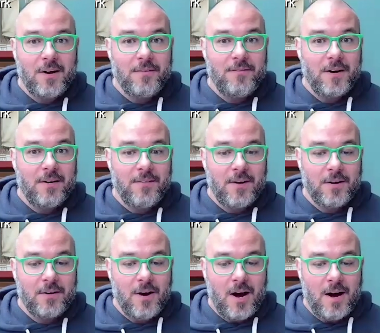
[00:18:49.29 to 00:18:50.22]
very, very
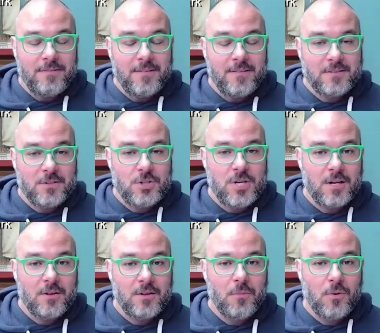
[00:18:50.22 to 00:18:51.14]
good offense, and
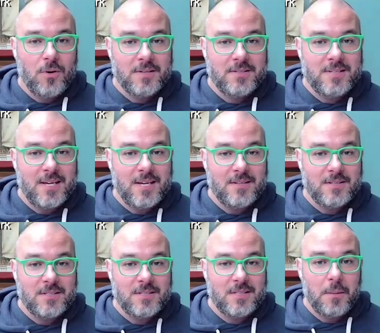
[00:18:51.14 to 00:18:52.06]
Chandler Morris
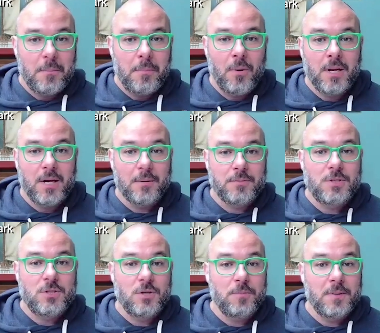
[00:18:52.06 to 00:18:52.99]
is putting up
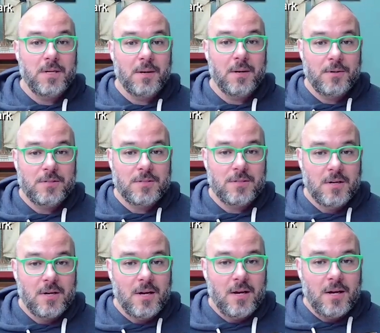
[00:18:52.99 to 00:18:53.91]
stupid numbers.
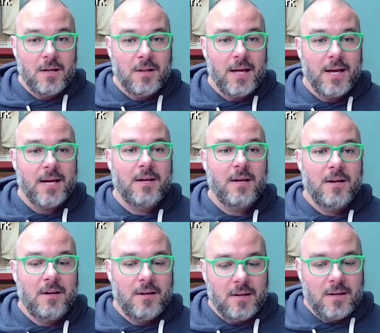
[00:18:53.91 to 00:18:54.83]
Like,
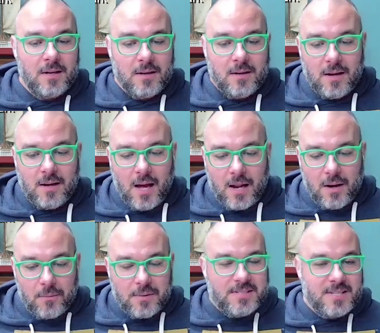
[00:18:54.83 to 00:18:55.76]
I
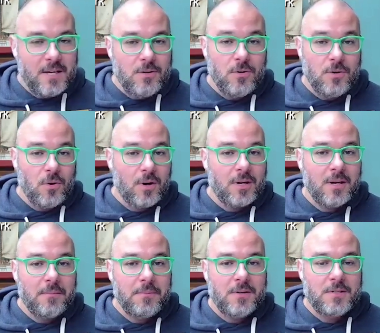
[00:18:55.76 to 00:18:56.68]
don't want to say New York
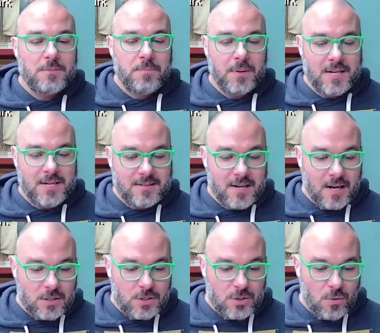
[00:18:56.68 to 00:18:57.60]
numbers, but he's
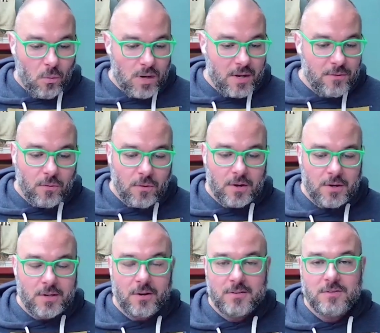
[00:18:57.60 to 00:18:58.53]
got 2,400
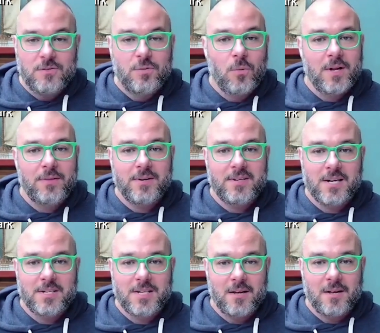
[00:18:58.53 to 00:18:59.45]
yards and 23
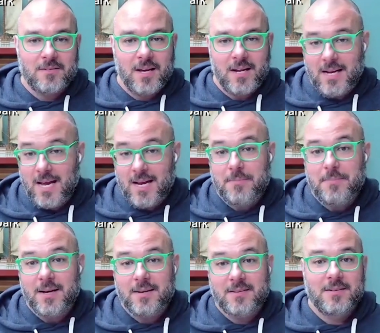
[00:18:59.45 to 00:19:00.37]
touchdowns and 8
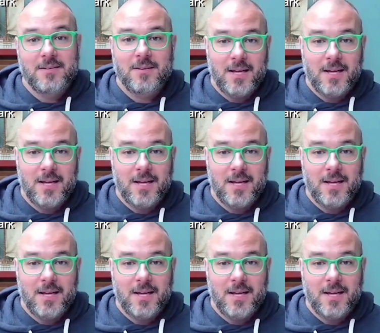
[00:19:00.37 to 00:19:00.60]
picks. Like,